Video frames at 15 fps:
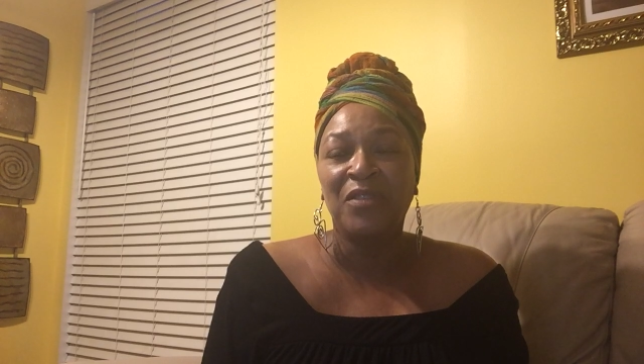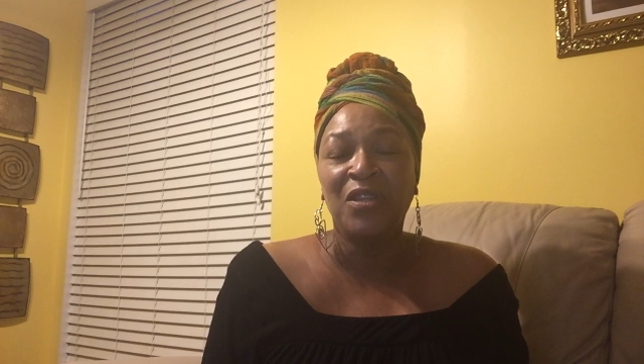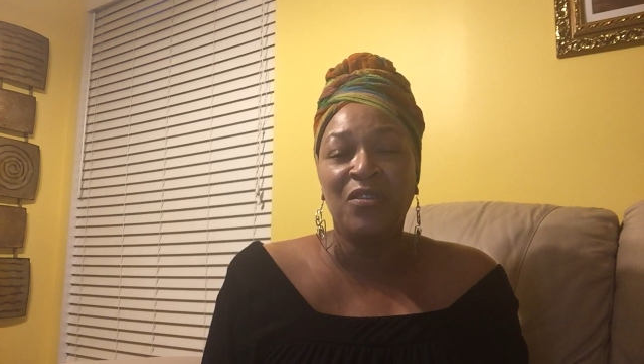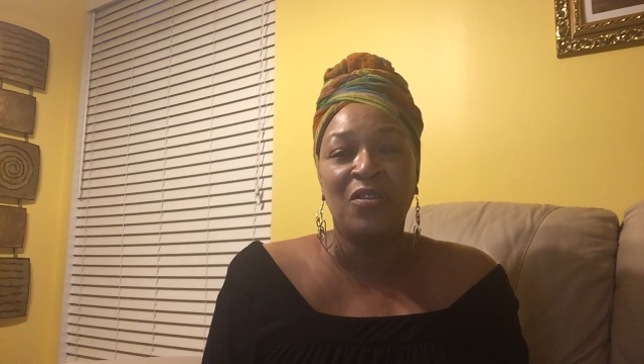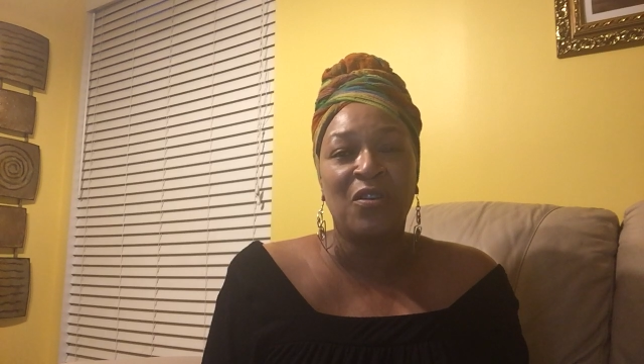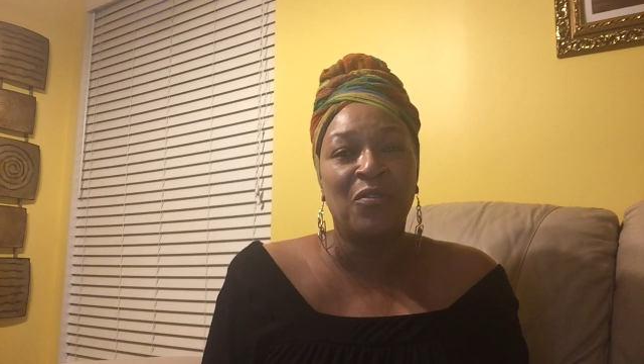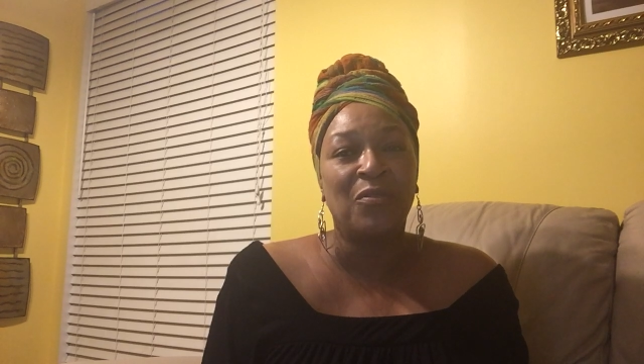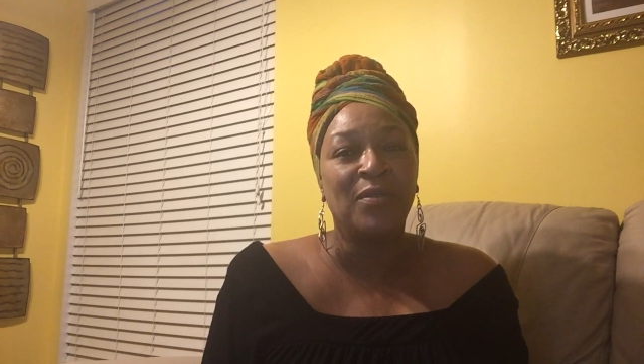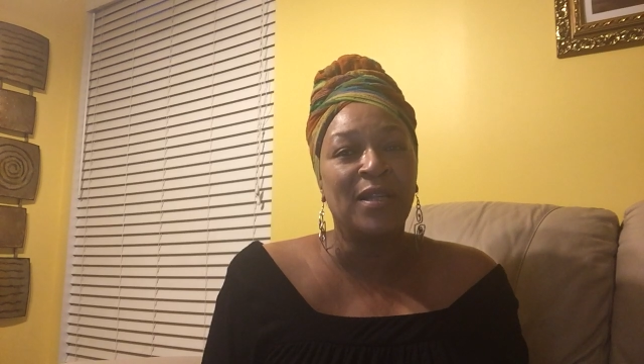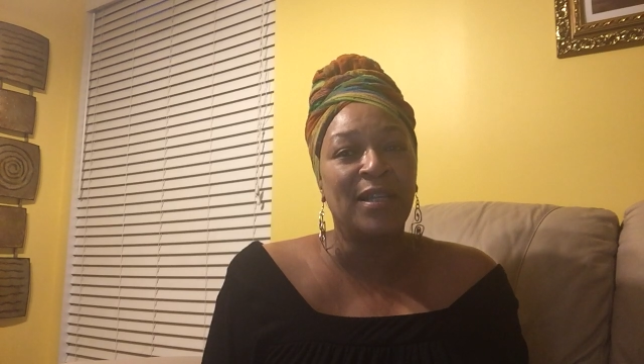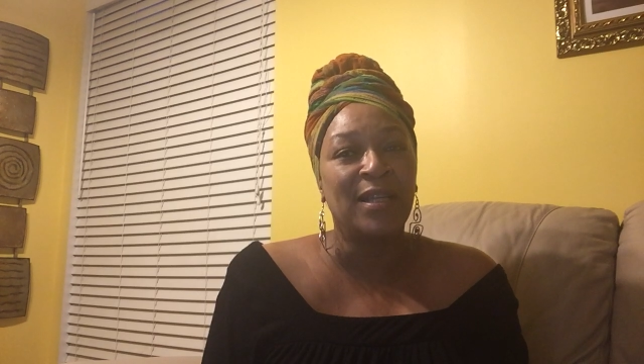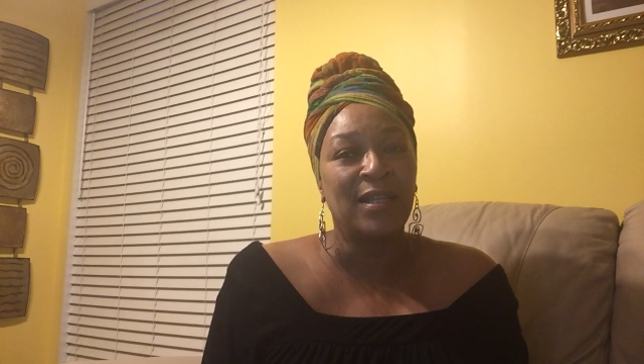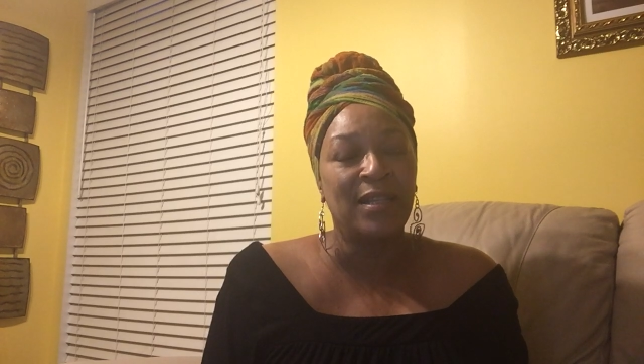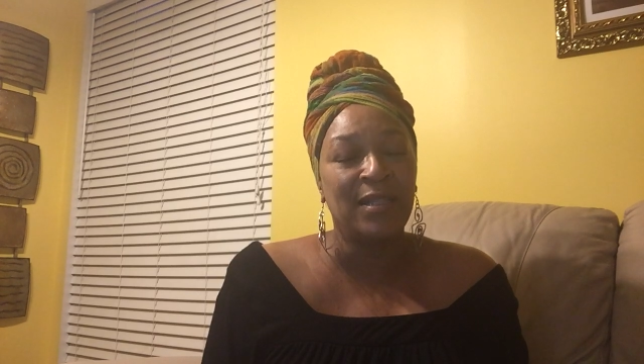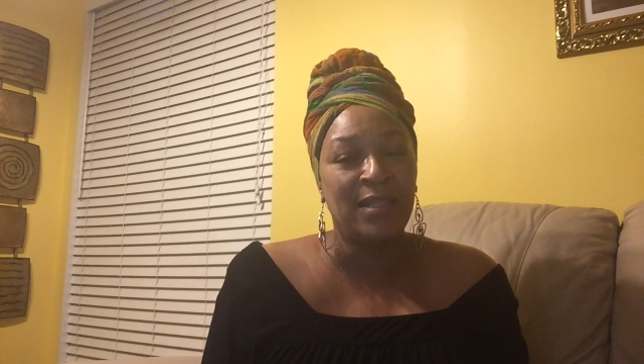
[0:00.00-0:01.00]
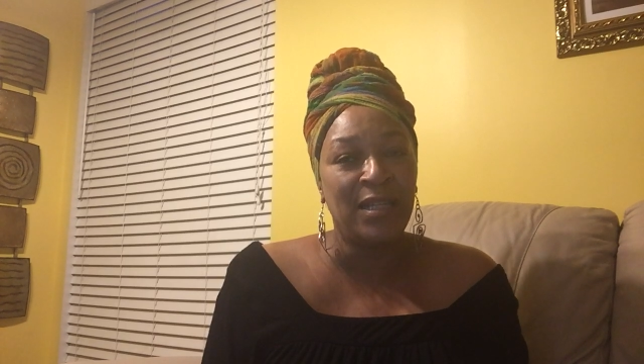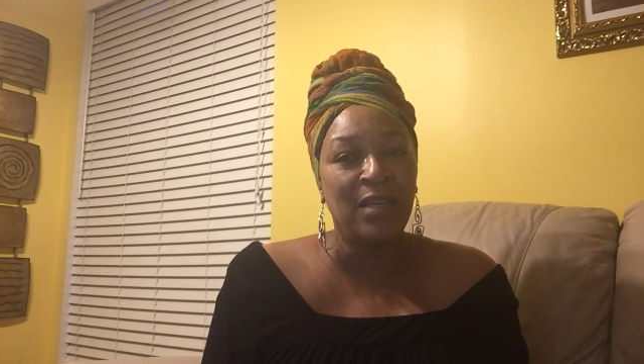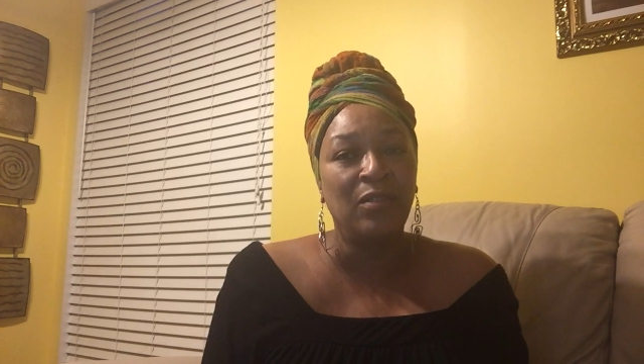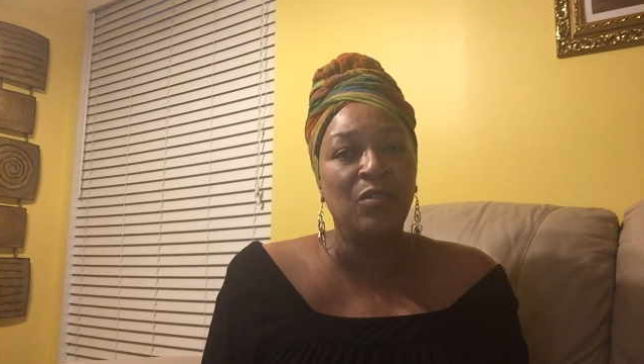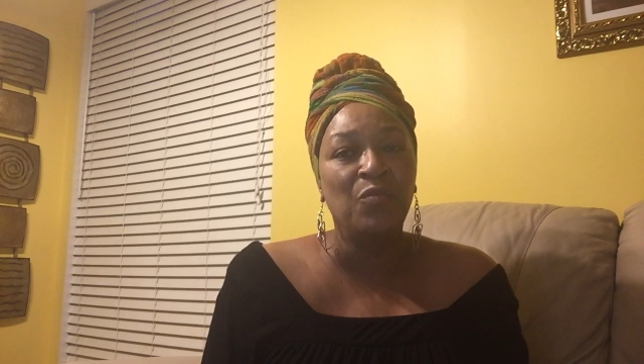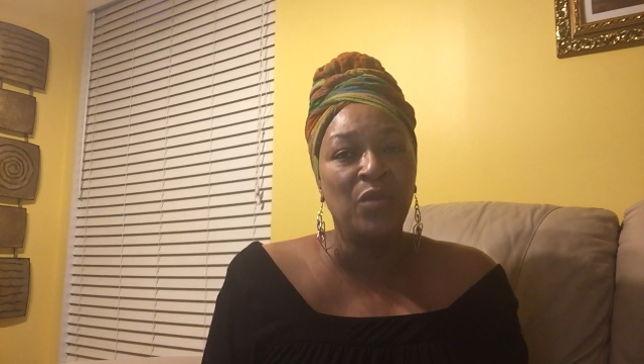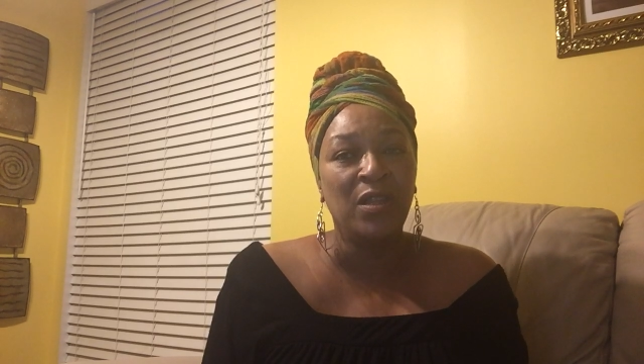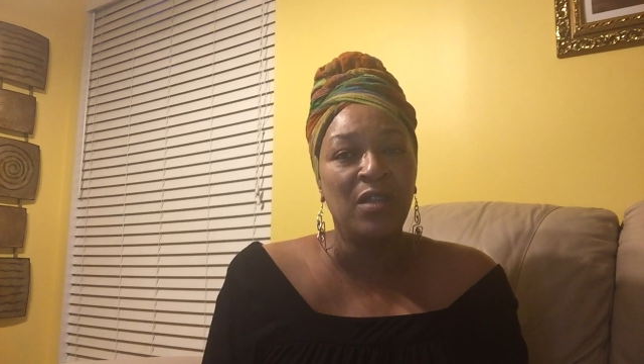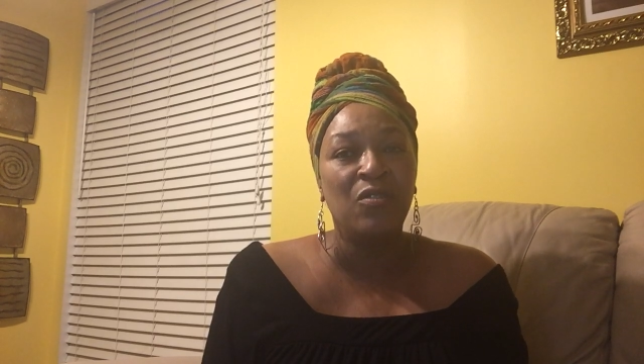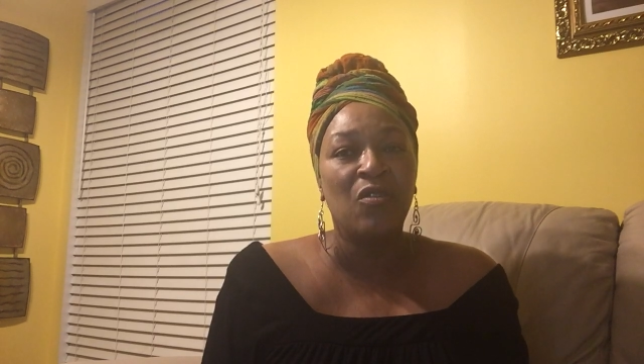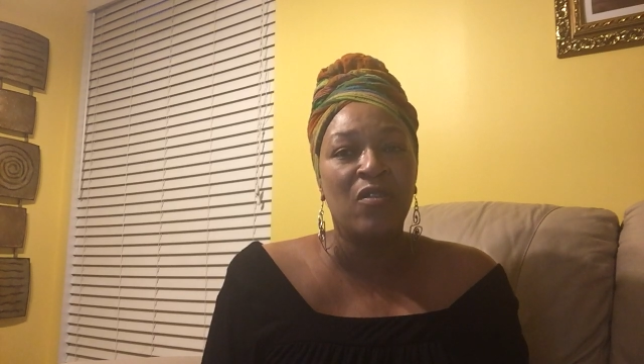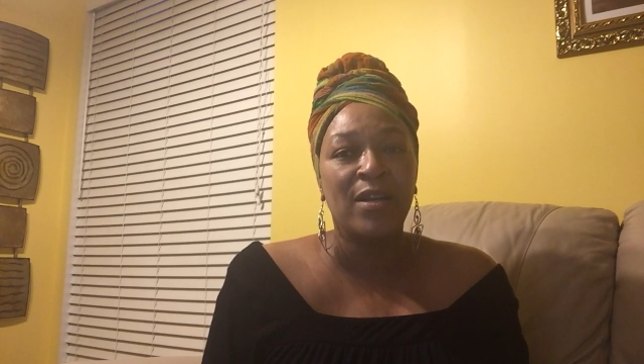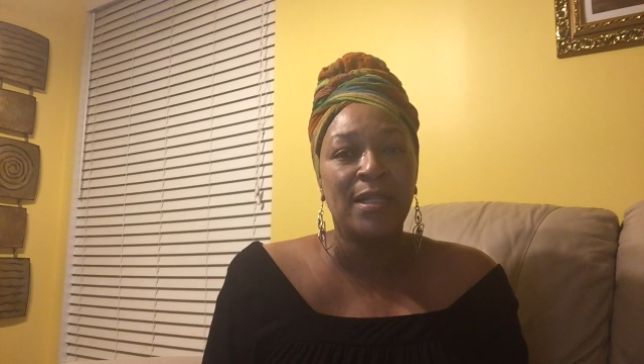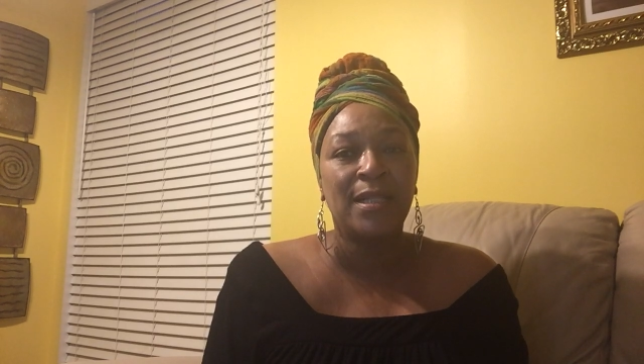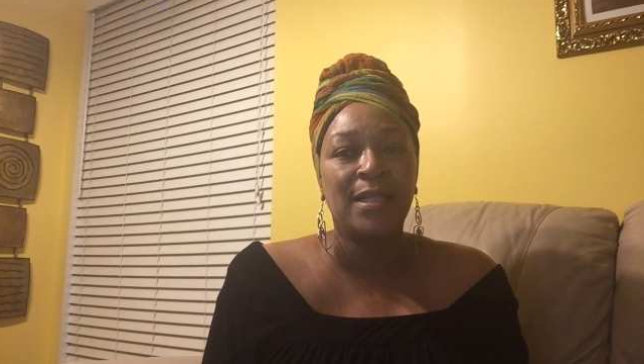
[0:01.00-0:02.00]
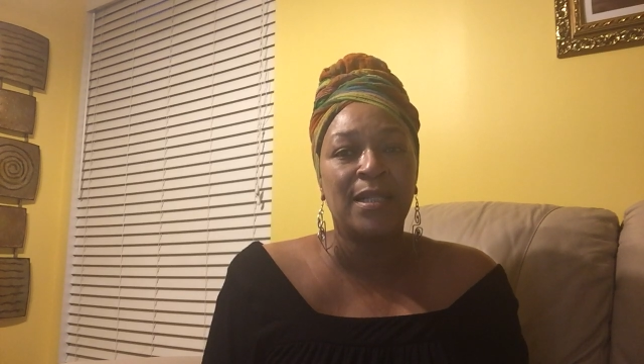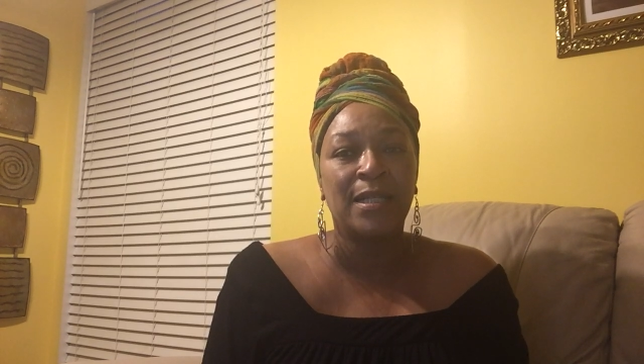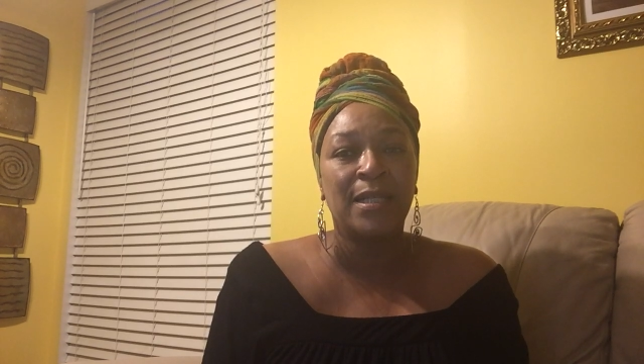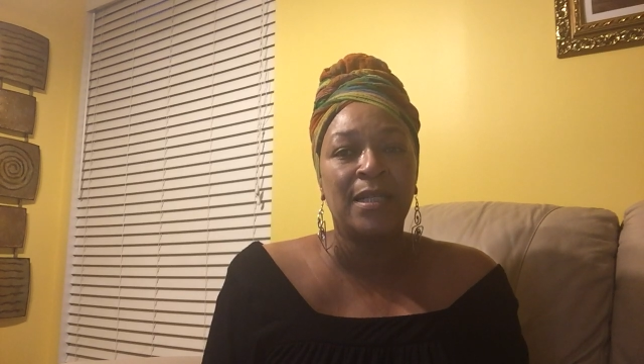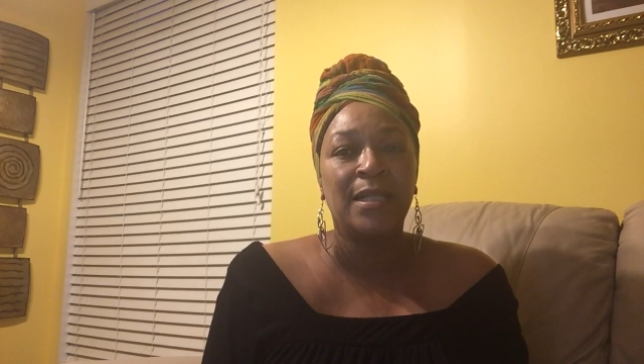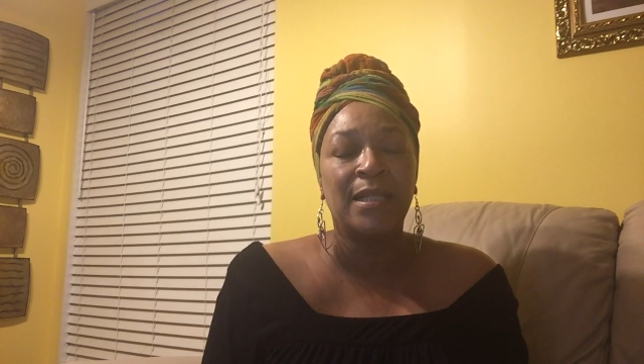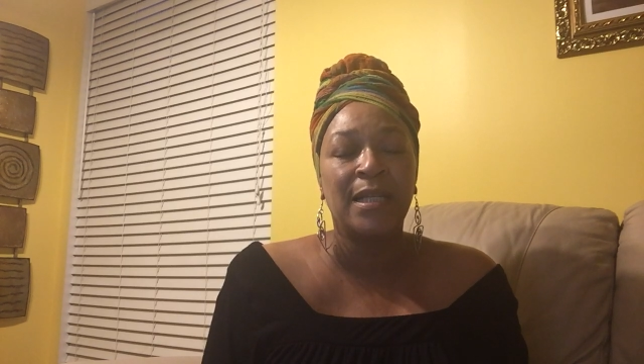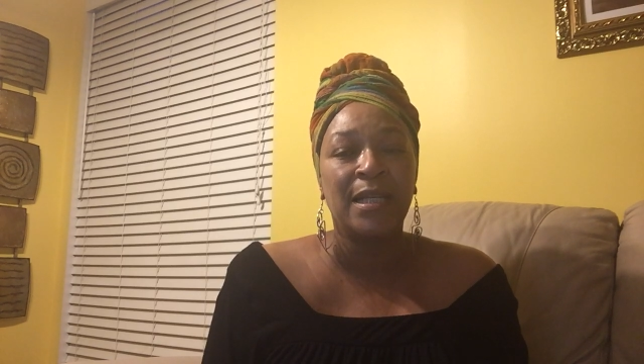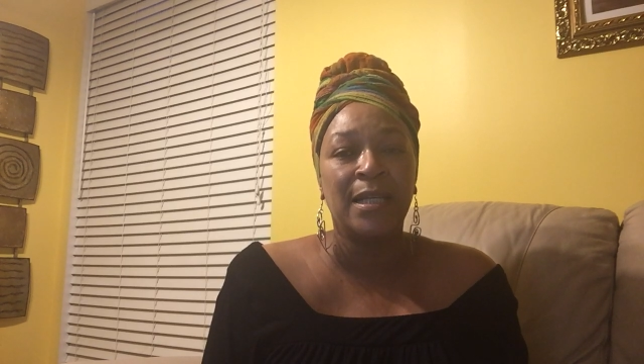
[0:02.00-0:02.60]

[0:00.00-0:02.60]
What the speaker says: you know, dealing with the narcissist